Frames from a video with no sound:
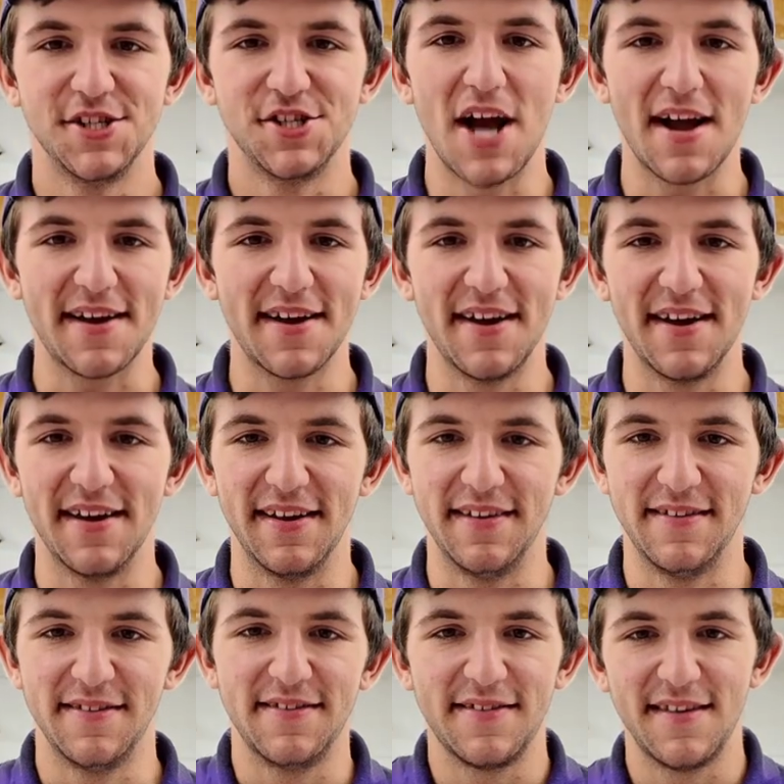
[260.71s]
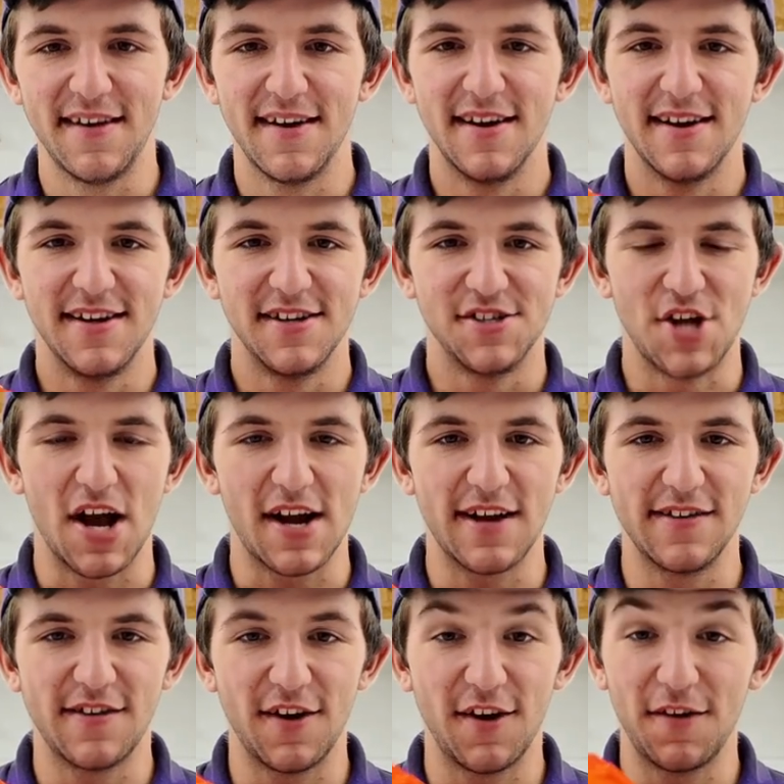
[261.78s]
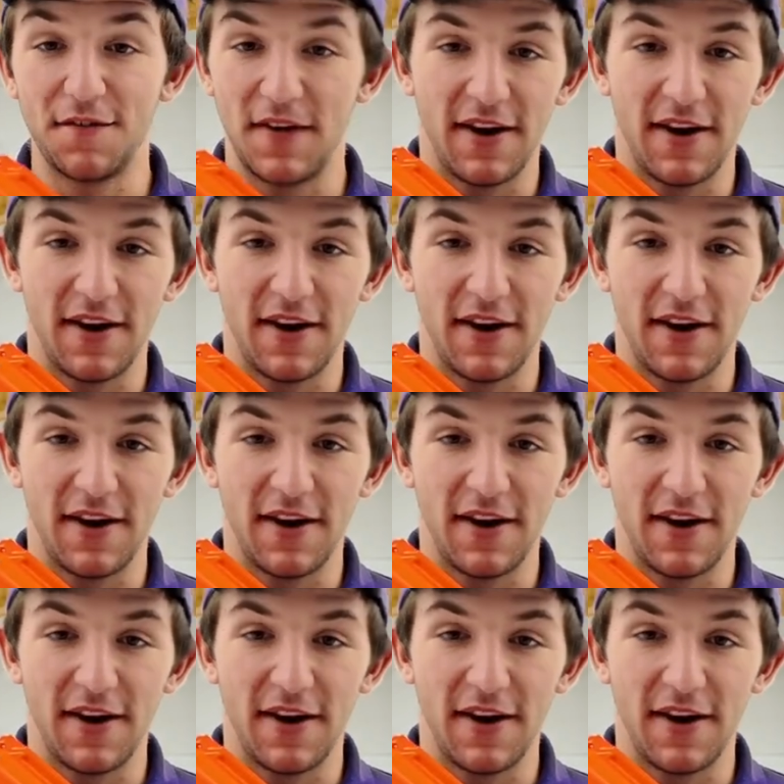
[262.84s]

Shotguns. Shotguns are